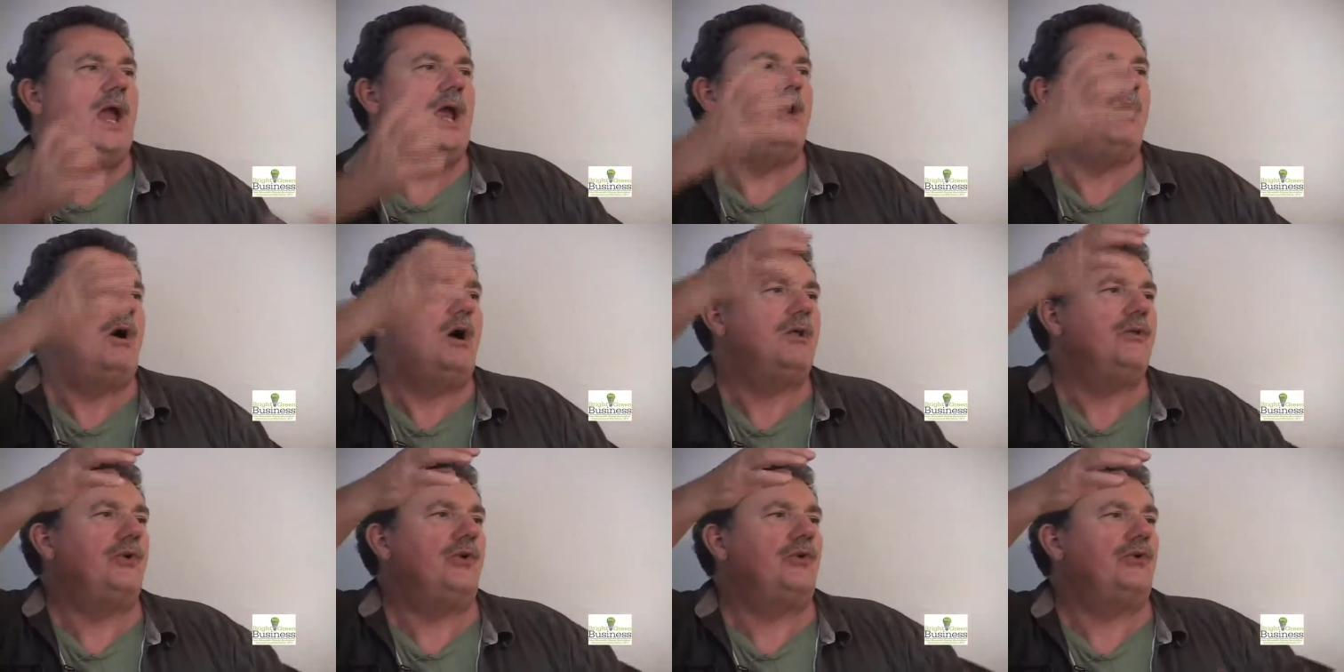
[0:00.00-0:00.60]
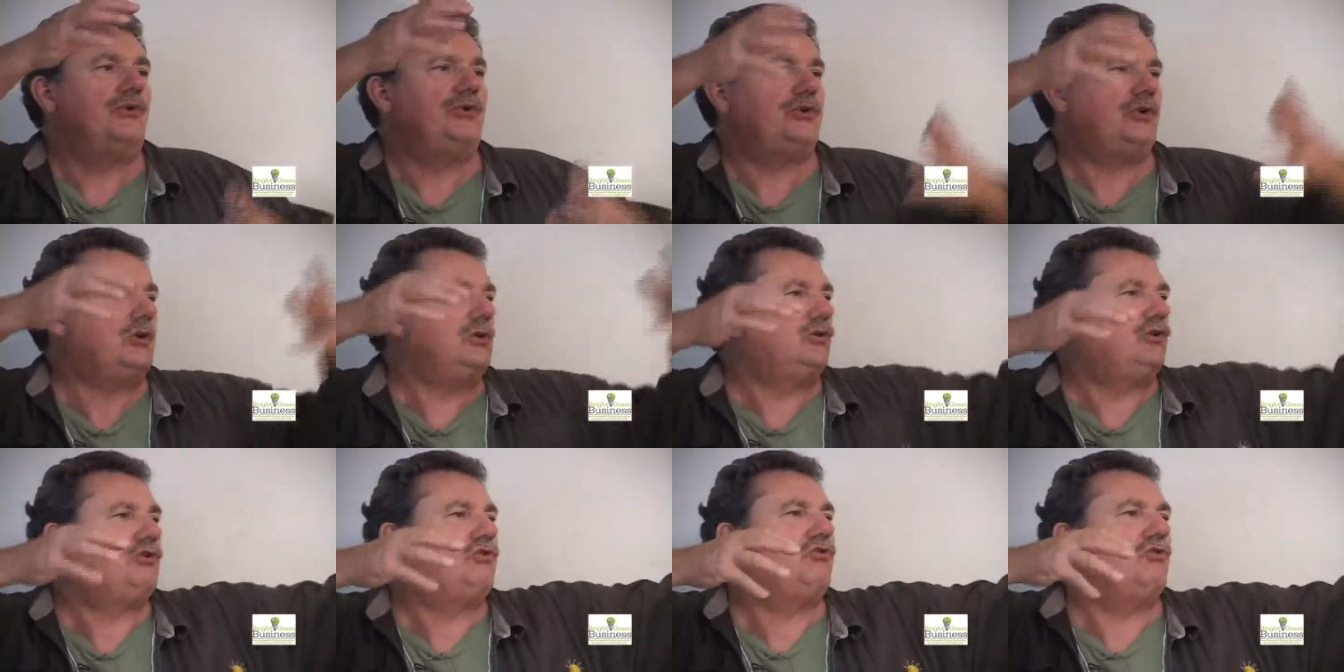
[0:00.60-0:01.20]
and all those
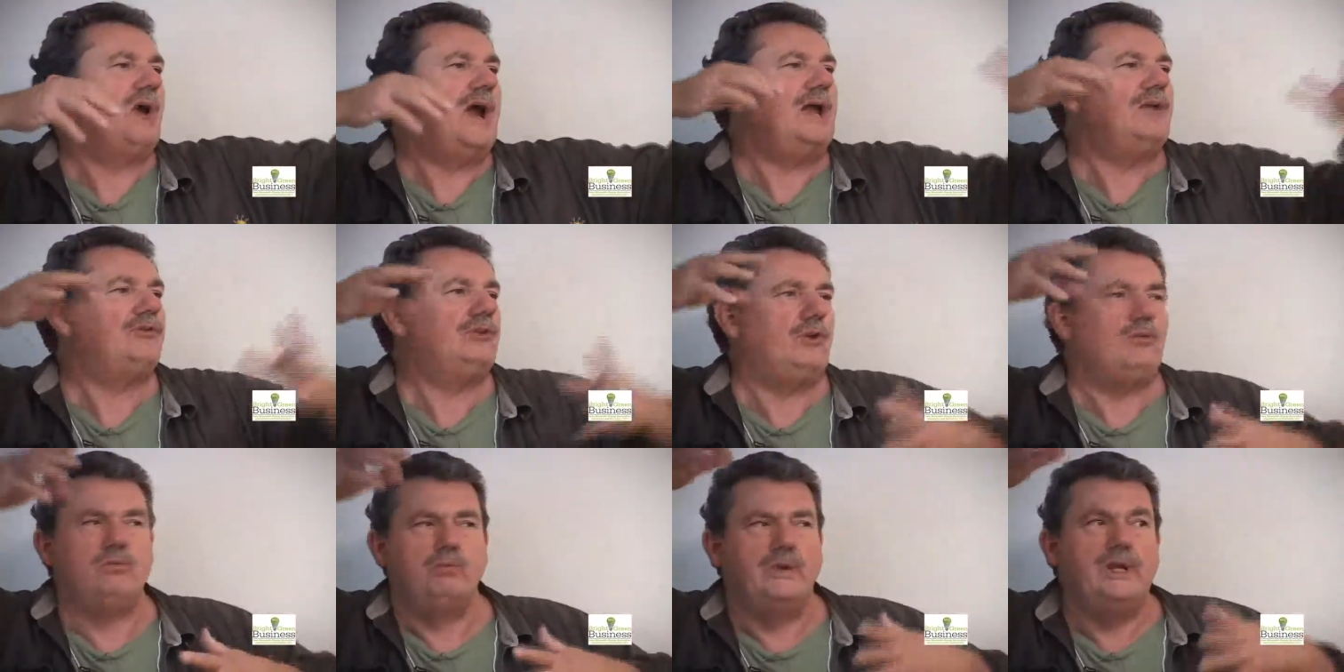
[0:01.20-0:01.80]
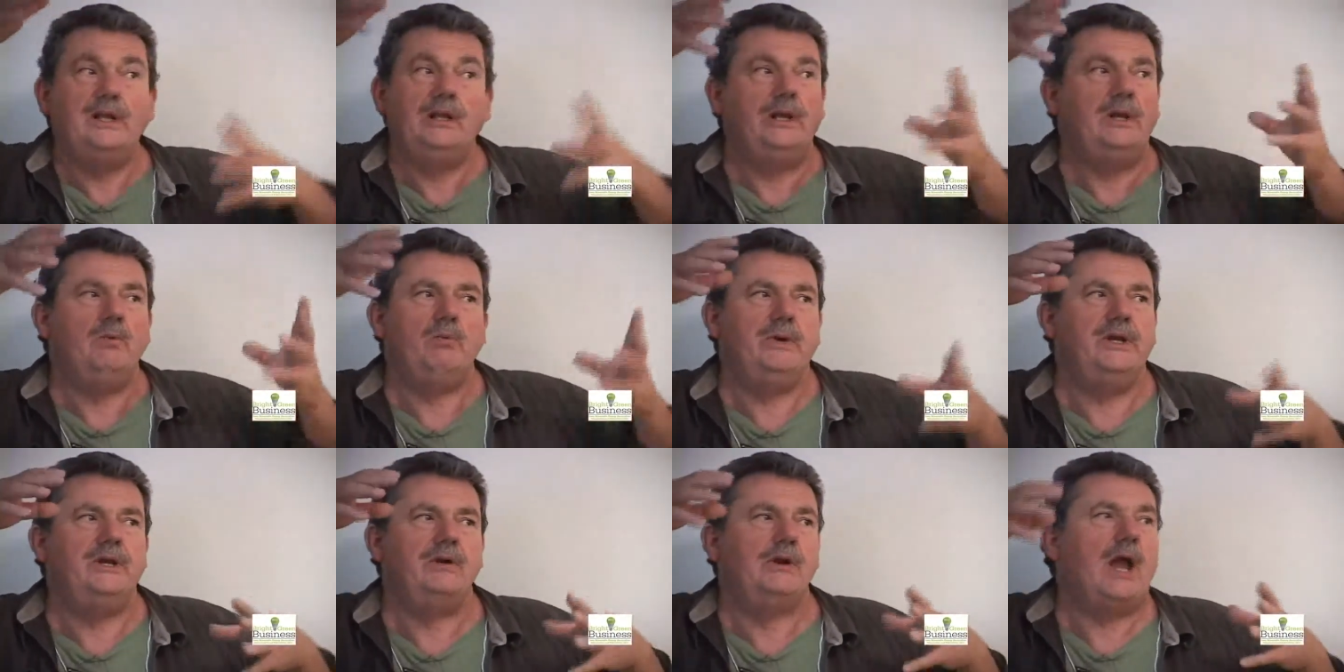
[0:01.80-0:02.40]
stress, really
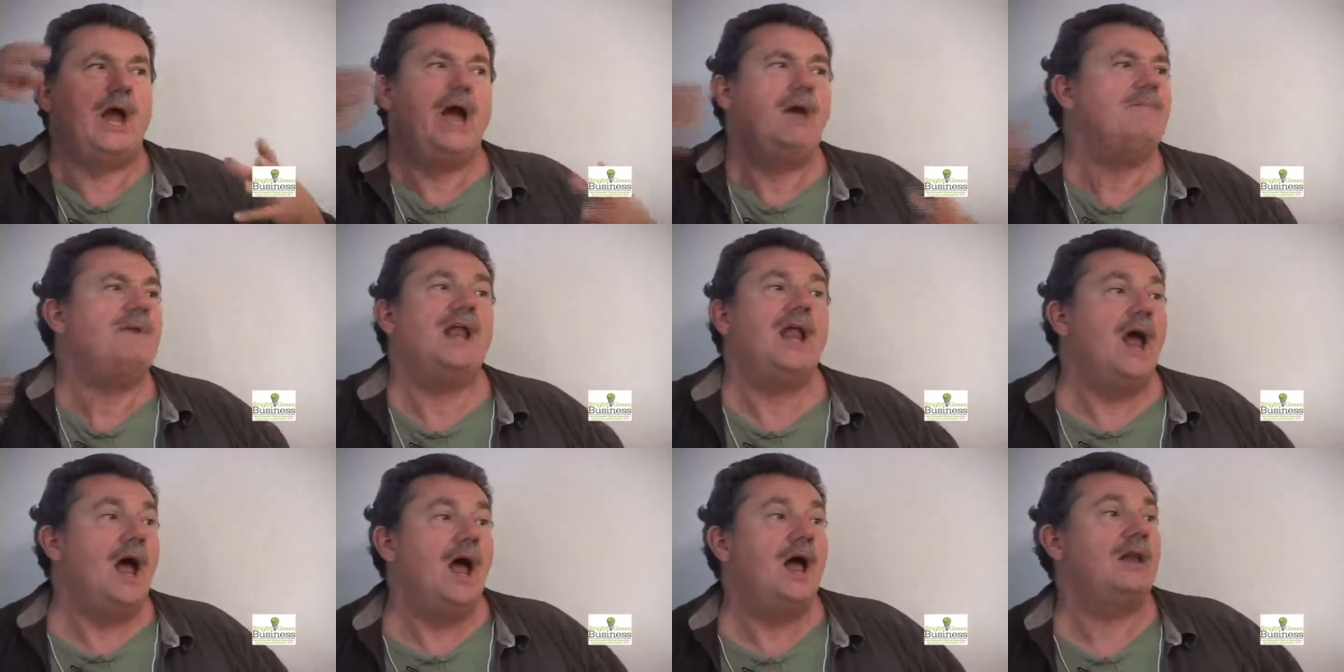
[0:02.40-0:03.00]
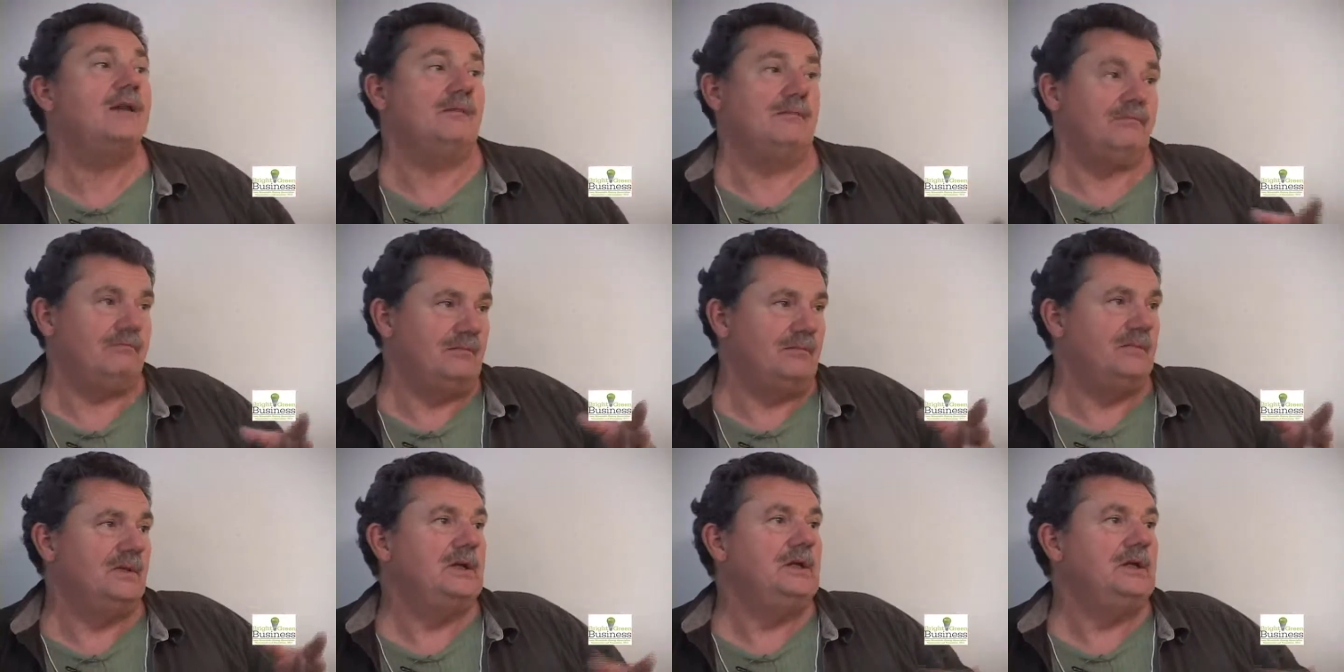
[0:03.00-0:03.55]
weird. I've been on them